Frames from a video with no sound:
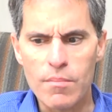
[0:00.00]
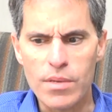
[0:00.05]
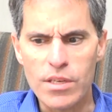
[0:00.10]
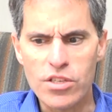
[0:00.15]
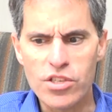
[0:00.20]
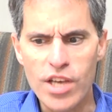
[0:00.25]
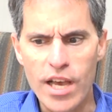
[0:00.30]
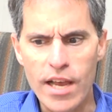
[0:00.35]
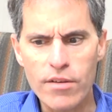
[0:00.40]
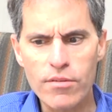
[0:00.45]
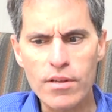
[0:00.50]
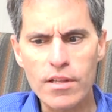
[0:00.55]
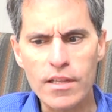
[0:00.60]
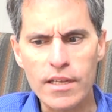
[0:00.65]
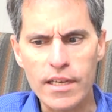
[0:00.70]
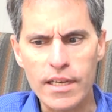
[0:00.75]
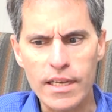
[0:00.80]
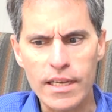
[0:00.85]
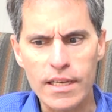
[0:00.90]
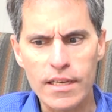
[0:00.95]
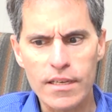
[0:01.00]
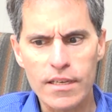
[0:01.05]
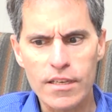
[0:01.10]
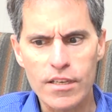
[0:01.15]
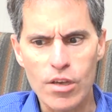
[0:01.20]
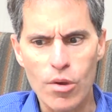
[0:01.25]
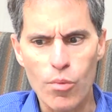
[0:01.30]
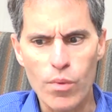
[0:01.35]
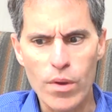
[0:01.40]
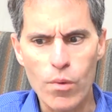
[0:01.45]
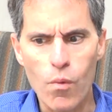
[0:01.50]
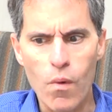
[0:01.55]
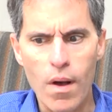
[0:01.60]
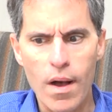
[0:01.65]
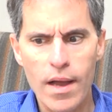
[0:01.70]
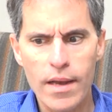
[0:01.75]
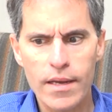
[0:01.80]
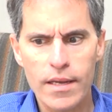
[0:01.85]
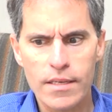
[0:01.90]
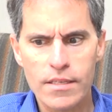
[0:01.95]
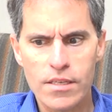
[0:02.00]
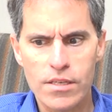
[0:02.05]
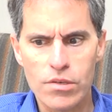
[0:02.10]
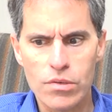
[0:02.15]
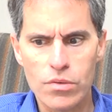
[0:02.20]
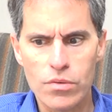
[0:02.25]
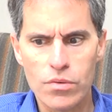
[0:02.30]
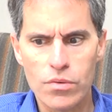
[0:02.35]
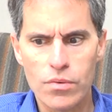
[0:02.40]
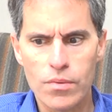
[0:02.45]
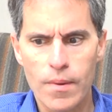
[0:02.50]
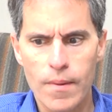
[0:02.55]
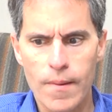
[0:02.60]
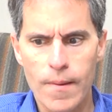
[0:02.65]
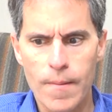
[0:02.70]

But generally, we want it to